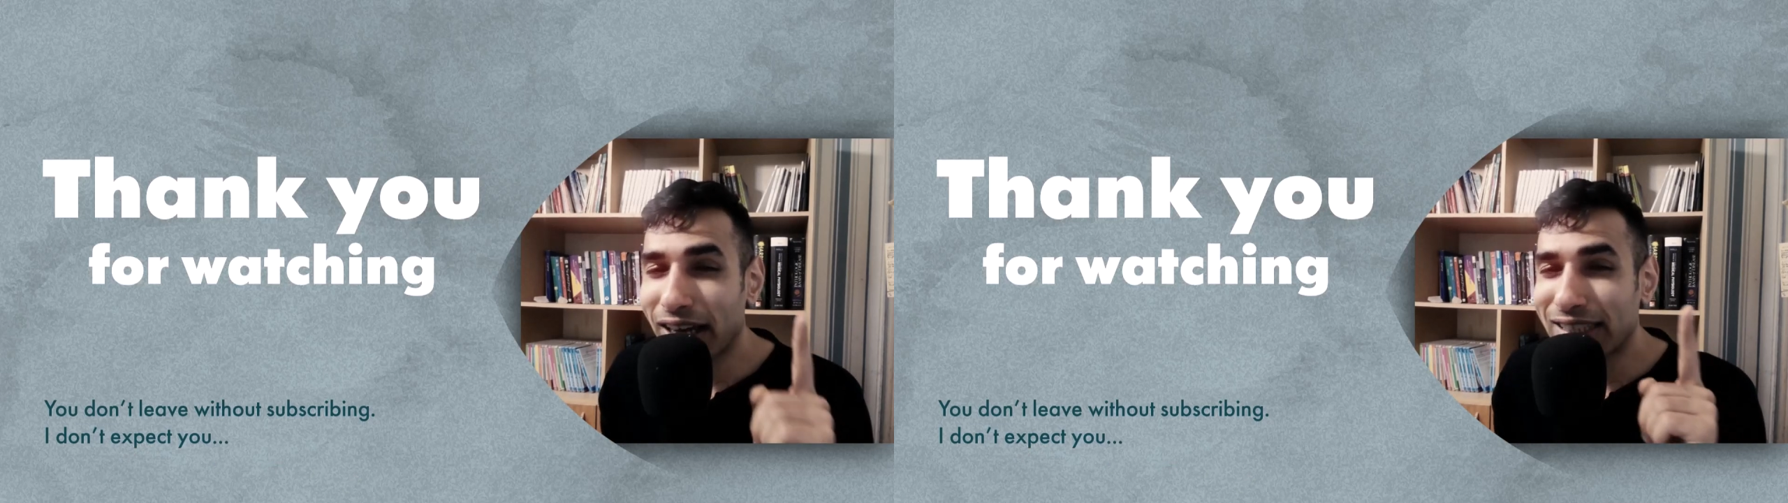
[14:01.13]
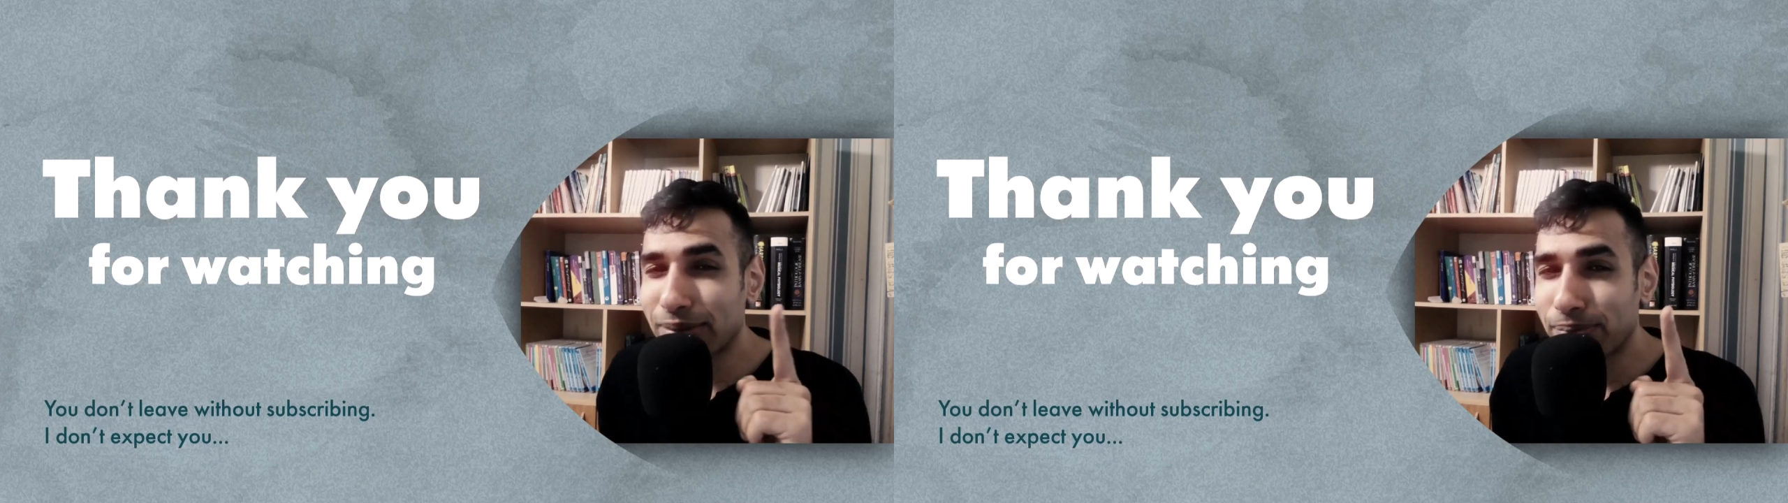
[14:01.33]

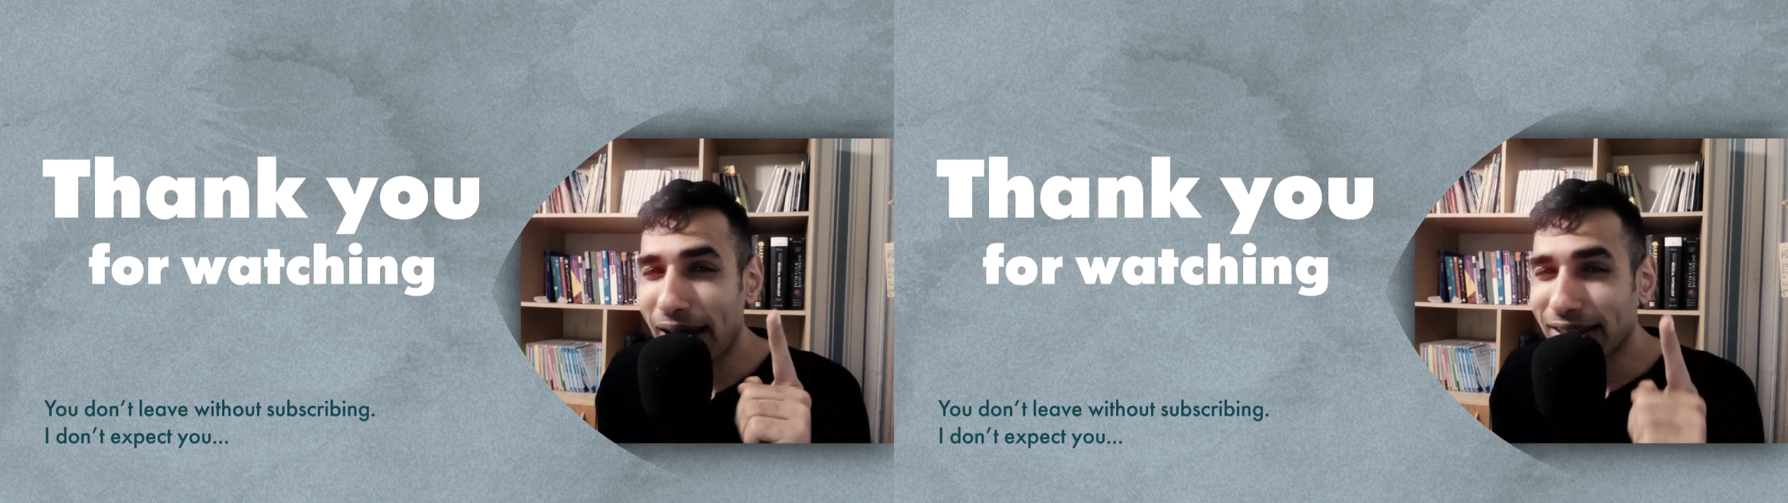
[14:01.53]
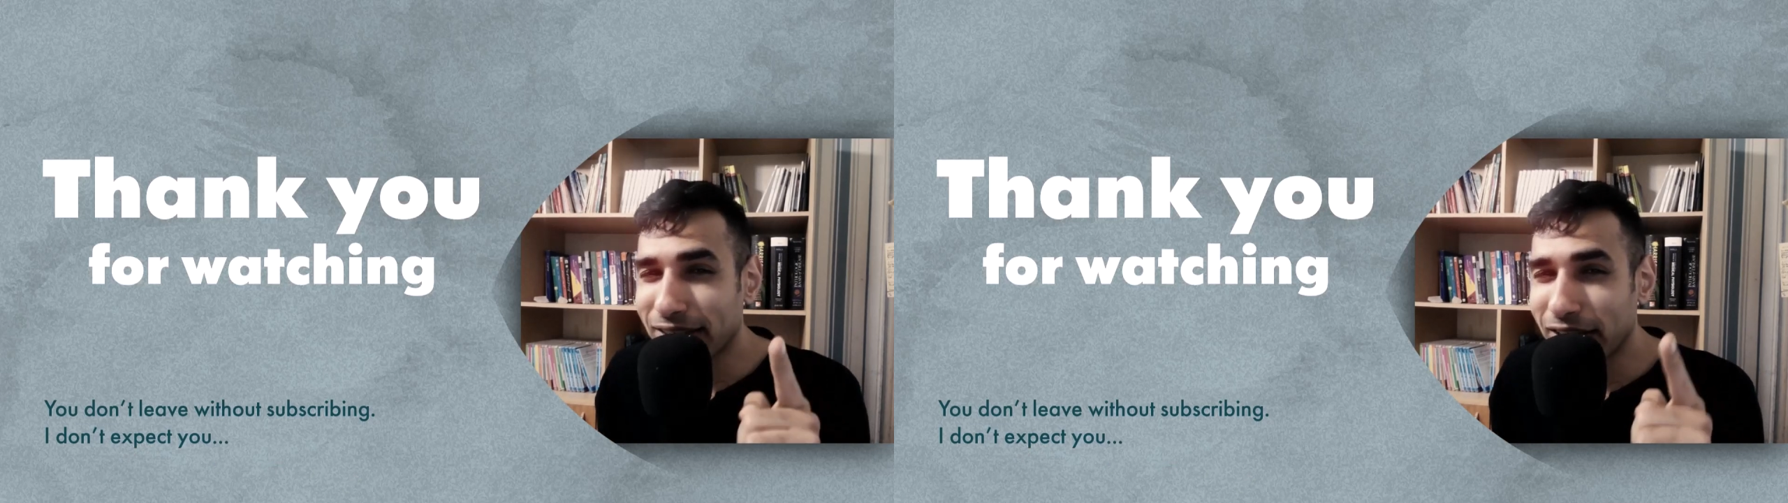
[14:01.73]

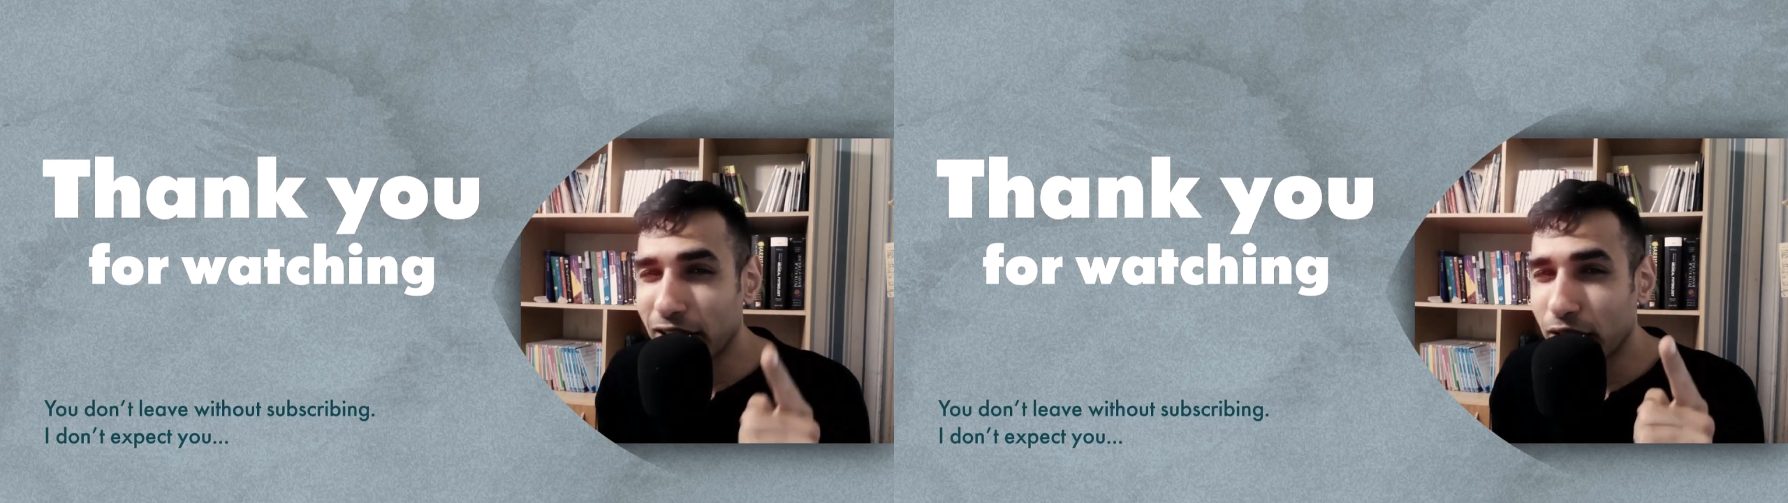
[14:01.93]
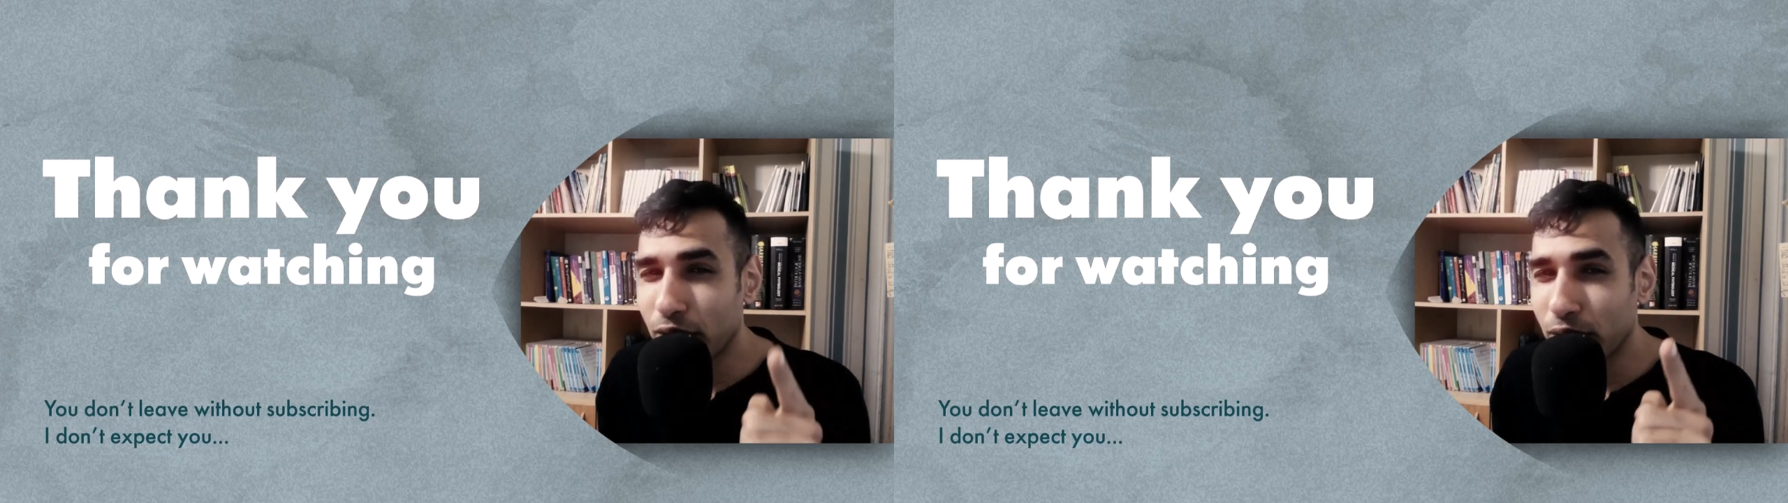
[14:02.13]
expect
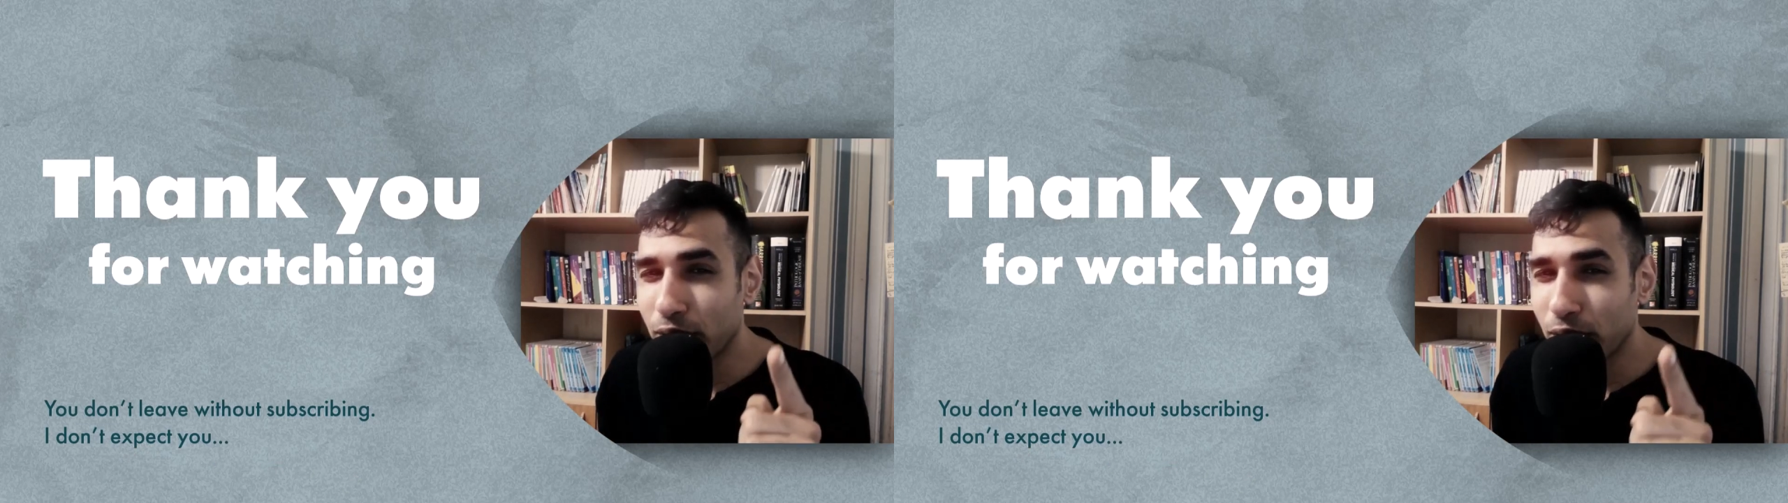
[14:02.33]
you